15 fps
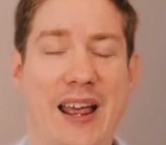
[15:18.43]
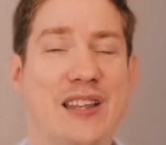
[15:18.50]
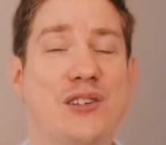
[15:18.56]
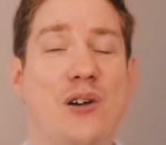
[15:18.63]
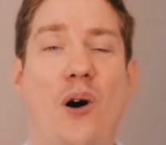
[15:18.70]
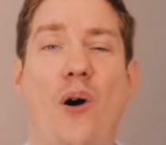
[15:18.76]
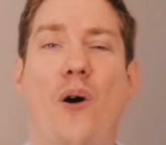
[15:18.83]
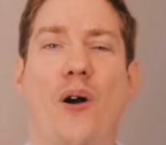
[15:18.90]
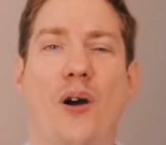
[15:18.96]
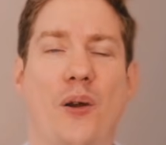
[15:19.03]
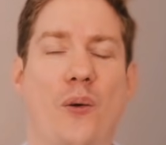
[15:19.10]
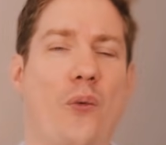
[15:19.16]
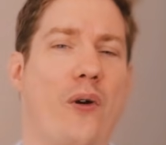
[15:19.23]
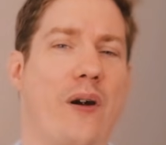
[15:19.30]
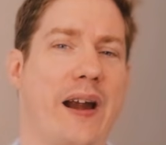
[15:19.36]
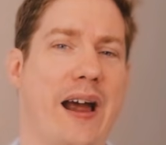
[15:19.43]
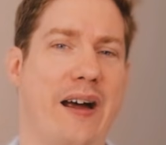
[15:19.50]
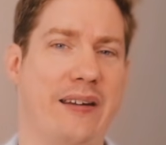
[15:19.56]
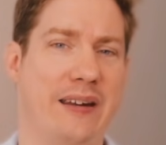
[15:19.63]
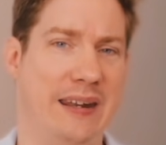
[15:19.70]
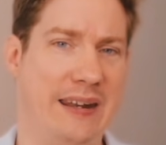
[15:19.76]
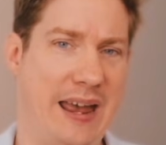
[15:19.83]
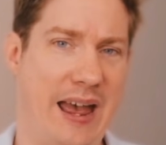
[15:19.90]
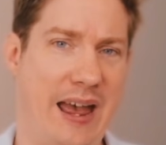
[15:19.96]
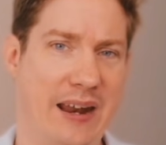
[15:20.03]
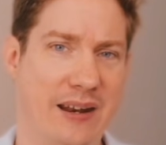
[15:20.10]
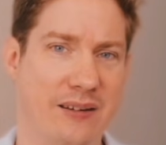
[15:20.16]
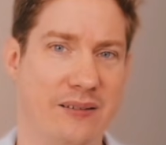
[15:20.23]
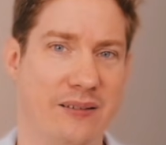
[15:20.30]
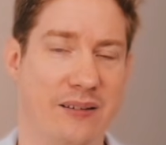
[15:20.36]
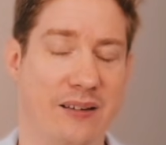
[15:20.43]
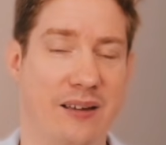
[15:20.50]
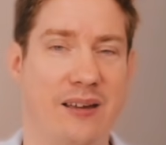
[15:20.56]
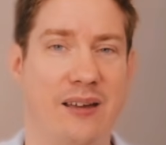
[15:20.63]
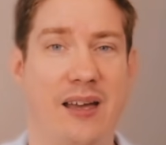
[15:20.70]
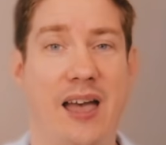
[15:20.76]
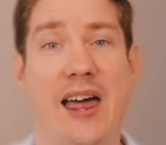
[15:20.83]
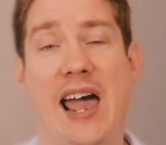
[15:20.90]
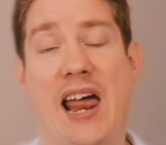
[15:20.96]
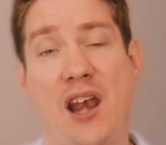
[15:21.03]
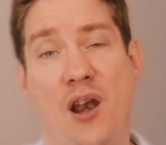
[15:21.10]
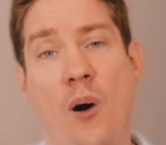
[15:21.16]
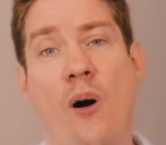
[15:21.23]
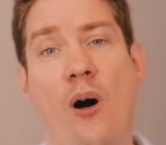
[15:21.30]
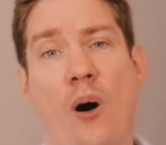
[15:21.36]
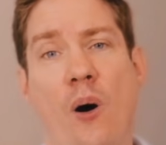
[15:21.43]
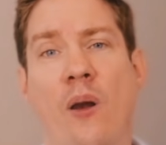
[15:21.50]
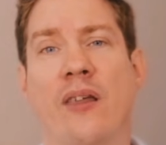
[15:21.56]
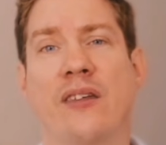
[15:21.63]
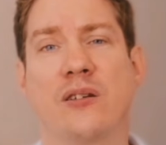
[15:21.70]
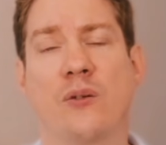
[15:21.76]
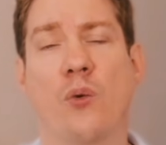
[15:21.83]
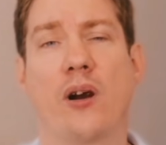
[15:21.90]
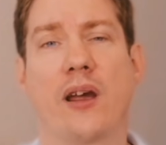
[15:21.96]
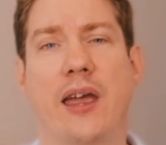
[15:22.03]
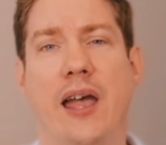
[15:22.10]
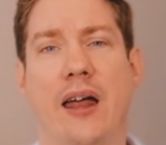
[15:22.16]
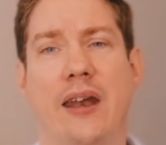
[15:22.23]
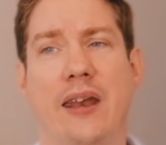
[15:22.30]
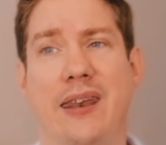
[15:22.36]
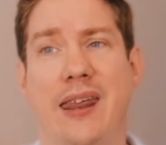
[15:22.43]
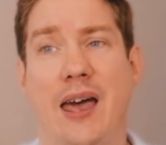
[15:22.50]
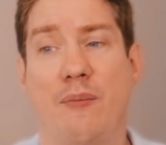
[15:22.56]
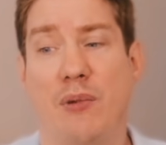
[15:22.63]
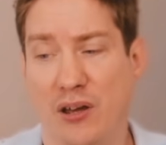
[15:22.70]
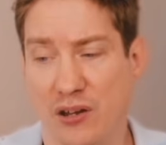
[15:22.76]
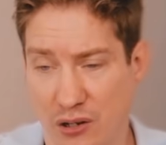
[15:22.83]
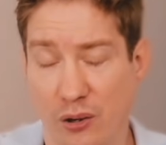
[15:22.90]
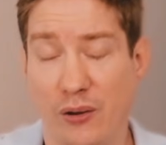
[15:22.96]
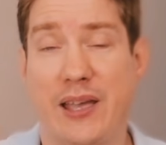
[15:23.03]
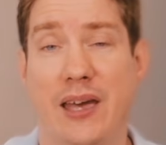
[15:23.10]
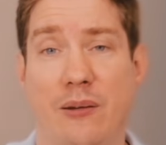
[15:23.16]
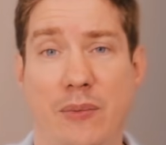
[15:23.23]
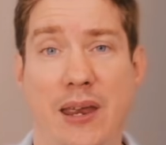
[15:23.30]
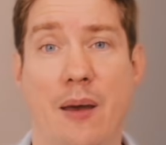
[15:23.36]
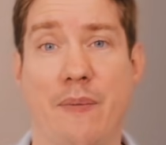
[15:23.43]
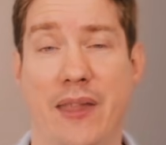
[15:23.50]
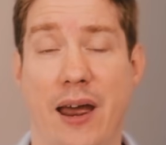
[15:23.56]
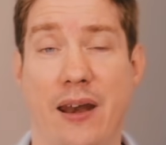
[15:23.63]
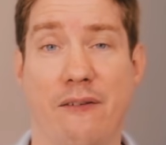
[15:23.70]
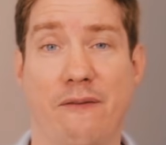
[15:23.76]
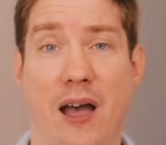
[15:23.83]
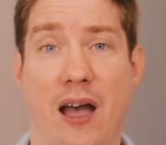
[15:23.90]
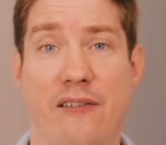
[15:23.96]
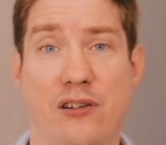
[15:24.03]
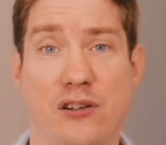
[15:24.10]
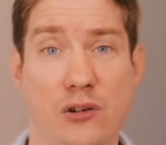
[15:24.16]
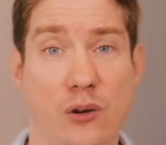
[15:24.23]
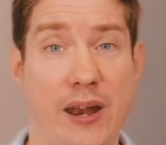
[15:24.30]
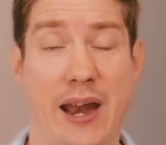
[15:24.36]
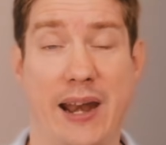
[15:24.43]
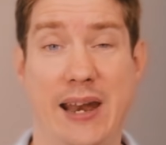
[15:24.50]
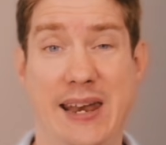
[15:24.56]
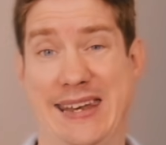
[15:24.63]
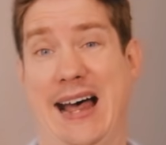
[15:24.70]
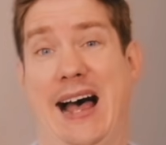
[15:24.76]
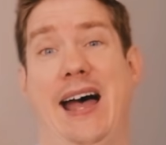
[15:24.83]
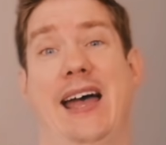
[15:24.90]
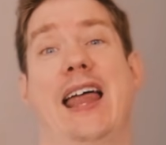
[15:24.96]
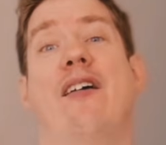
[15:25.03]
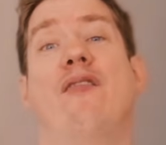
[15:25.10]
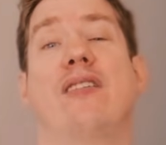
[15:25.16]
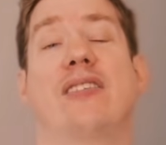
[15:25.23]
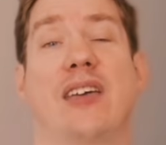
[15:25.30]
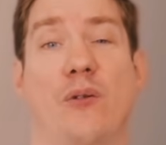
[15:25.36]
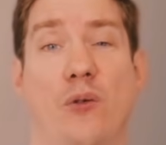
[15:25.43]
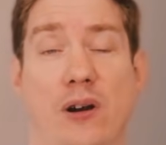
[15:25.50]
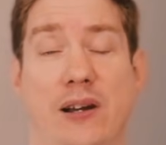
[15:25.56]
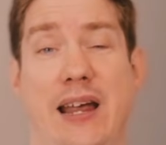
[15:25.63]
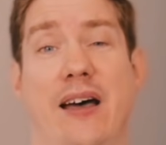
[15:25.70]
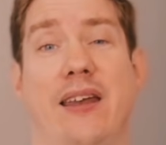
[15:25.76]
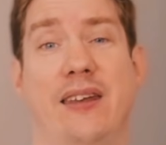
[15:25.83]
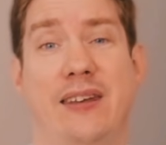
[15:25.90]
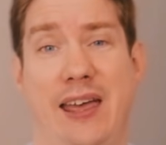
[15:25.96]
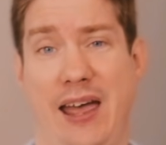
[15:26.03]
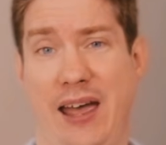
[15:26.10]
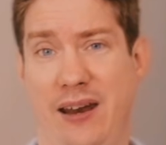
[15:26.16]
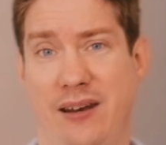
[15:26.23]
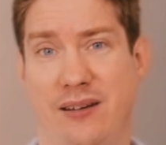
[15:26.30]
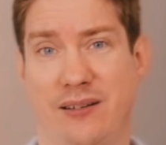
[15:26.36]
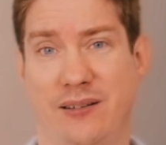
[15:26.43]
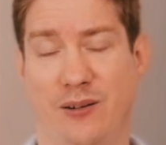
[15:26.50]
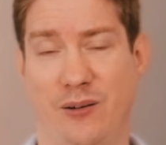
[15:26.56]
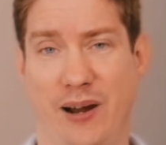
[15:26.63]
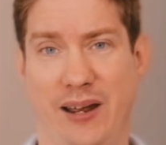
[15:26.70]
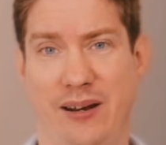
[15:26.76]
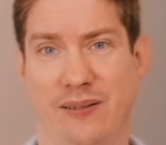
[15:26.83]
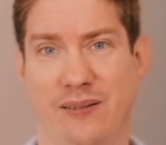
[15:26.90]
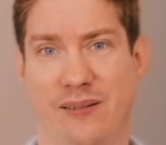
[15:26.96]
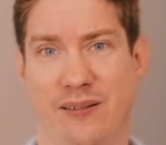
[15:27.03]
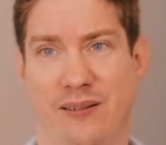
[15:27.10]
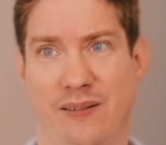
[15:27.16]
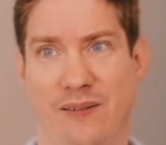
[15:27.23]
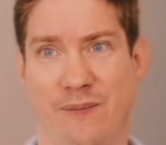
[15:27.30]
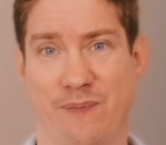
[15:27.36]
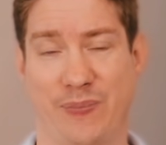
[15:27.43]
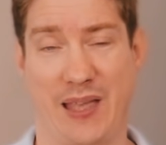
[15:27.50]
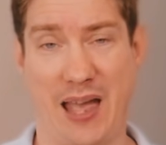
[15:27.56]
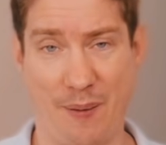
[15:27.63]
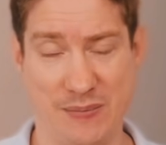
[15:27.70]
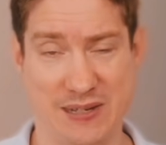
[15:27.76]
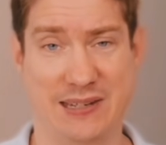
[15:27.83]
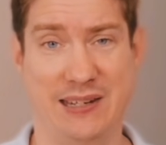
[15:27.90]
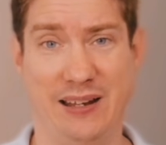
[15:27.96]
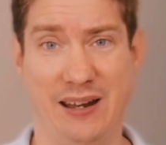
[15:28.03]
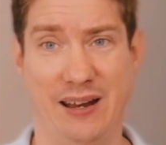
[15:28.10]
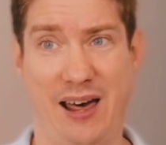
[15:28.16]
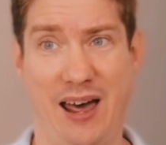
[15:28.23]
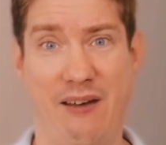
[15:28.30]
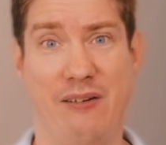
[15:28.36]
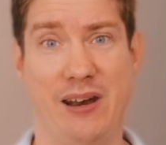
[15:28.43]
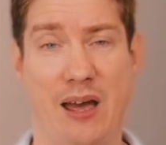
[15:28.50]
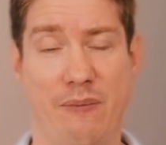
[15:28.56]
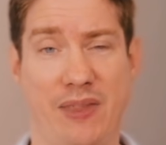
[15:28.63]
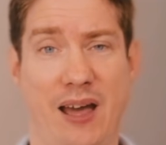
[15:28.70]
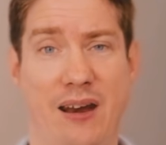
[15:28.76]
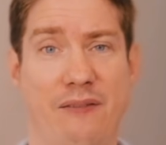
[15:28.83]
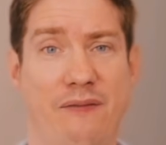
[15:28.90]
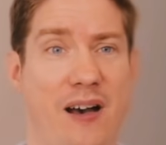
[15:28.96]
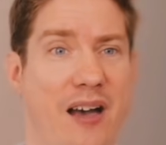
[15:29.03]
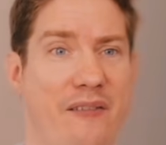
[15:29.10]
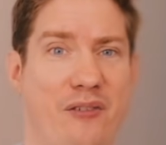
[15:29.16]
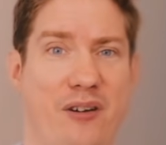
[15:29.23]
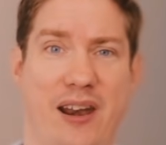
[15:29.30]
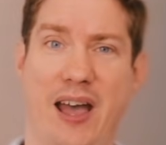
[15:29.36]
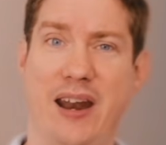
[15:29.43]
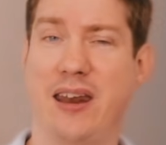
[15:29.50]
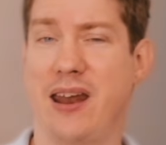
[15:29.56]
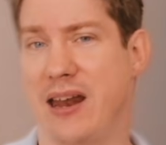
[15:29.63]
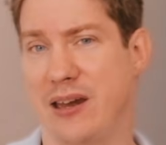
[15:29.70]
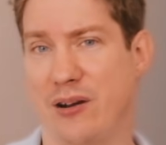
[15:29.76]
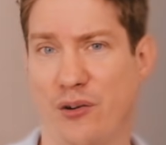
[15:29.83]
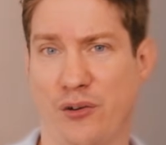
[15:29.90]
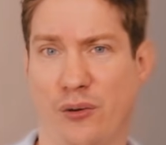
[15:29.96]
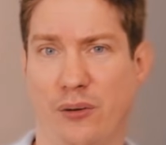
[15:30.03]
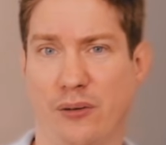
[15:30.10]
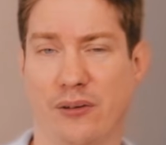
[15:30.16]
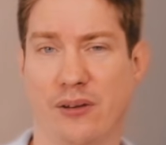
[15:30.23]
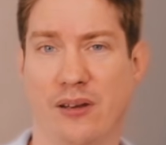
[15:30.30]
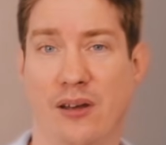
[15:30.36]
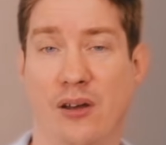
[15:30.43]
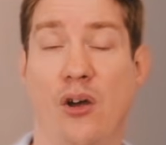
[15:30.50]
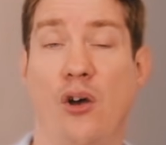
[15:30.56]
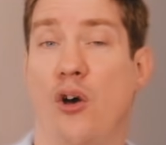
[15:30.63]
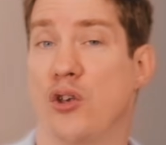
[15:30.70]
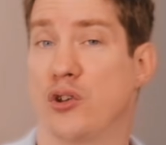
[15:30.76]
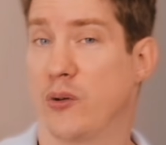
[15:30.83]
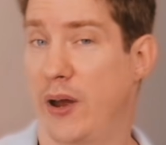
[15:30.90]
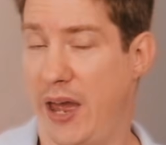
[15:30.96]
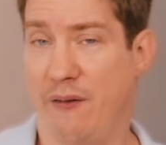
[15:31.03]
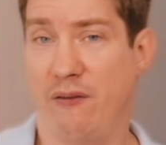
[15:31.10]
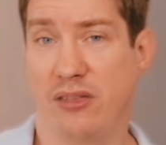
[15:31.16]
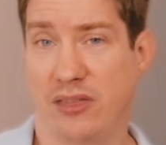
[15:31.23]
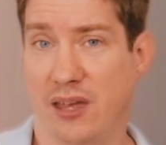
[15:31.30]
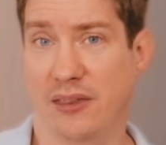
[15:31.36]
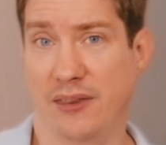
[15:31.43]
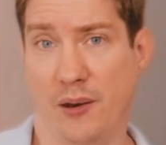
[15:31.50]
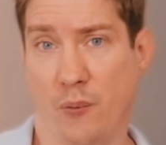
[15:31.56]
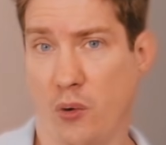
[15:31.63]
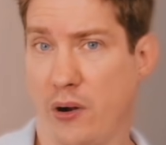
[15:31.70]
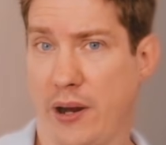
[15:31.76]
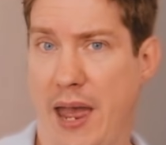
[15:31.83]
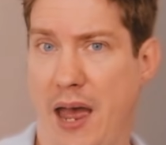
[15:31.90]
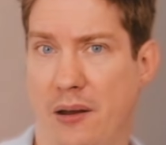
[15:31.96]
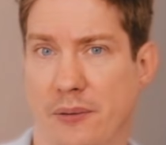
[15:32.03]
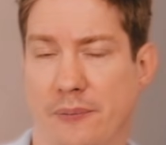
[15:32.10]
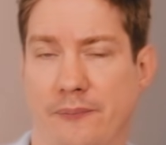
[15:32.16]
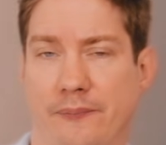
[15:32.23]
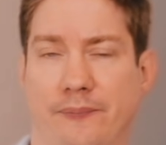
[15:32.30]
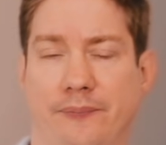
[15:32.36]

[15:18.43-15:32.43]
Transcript: It's all going to work out in the end. And I know all is working out in the end because look at me, I'm 95 years old. I didn't die. Everything worked out in the end, right? I'm still alive and I'm 95 or 99 years old. So everything did work out.